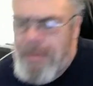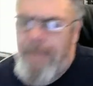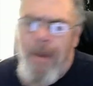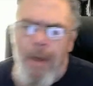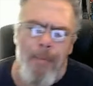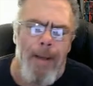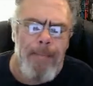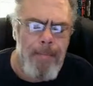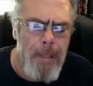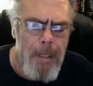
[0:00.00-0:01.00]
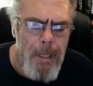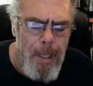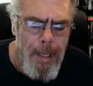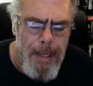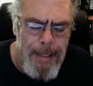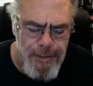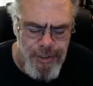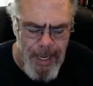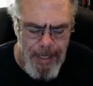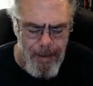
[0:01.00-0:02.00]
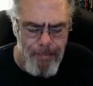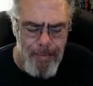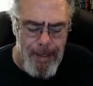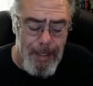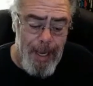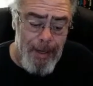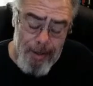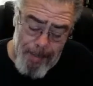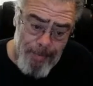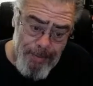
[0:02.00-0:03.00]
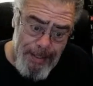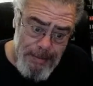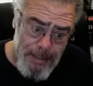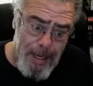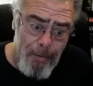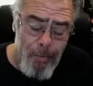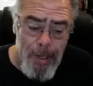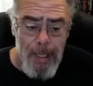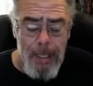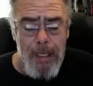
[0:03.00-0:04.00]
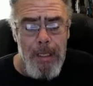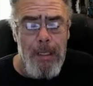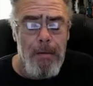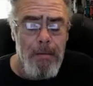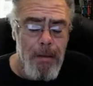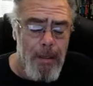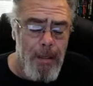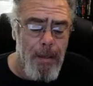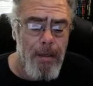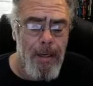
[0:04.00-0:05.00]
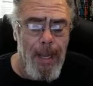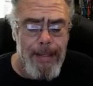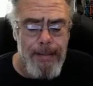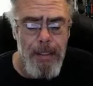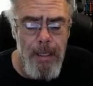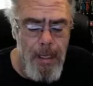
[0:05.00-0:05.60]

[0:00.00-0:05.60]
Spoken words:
Got a problem. And check. But I got a couple things that I really liked.